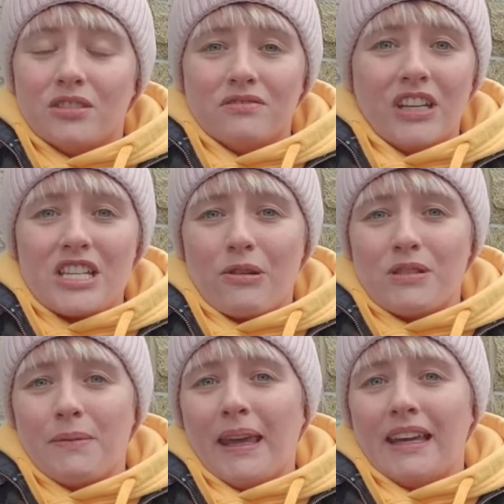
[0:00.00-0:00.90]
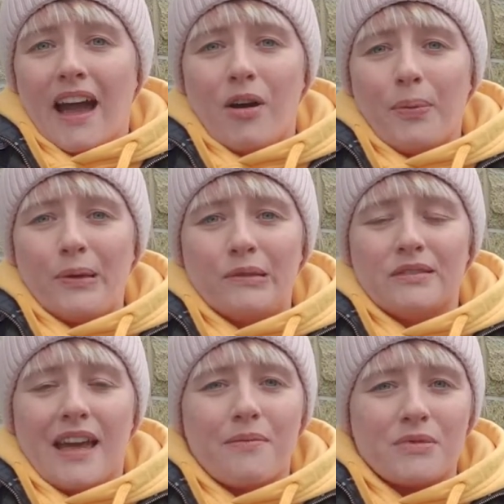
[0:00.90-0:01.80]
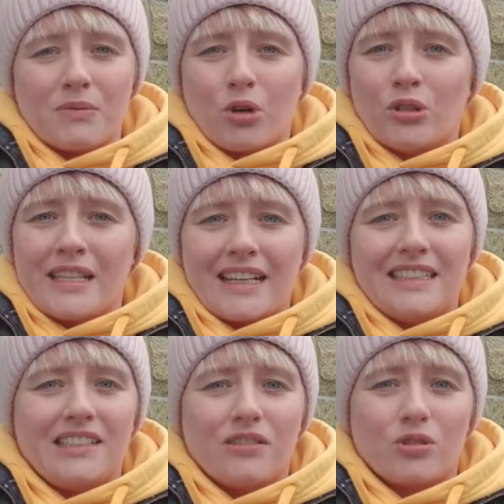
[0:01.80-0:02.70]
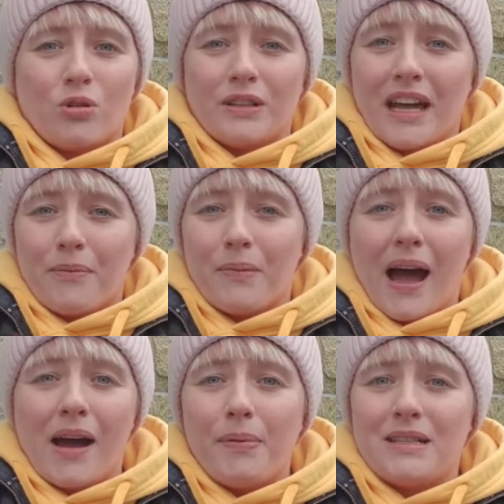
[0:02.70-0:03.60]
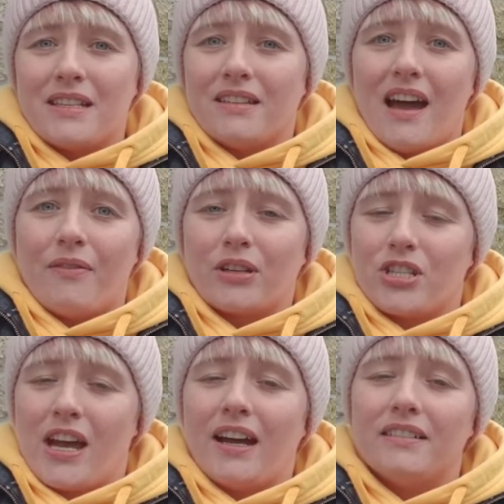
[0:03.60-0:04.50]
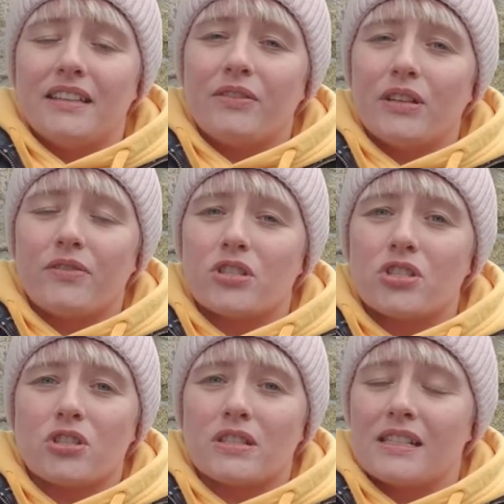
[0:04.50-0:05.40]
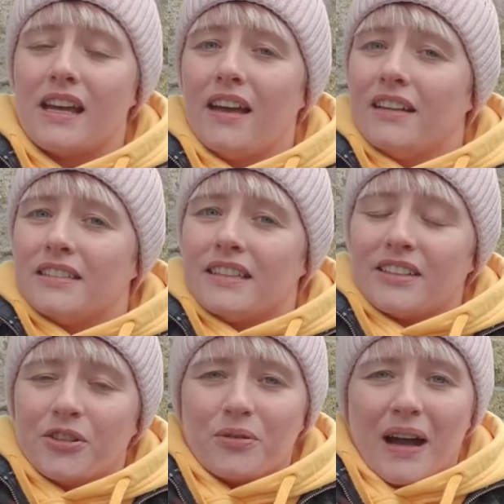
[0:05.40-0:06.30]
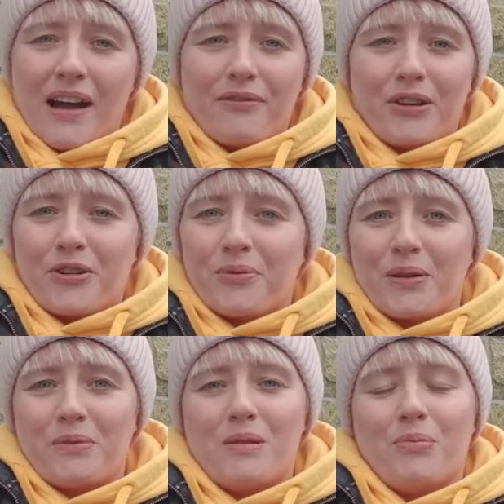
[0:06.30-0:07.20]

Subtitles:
reach out to me. I'll put some contact details on. I'm happy to have a chat, even if it's just half an hour where we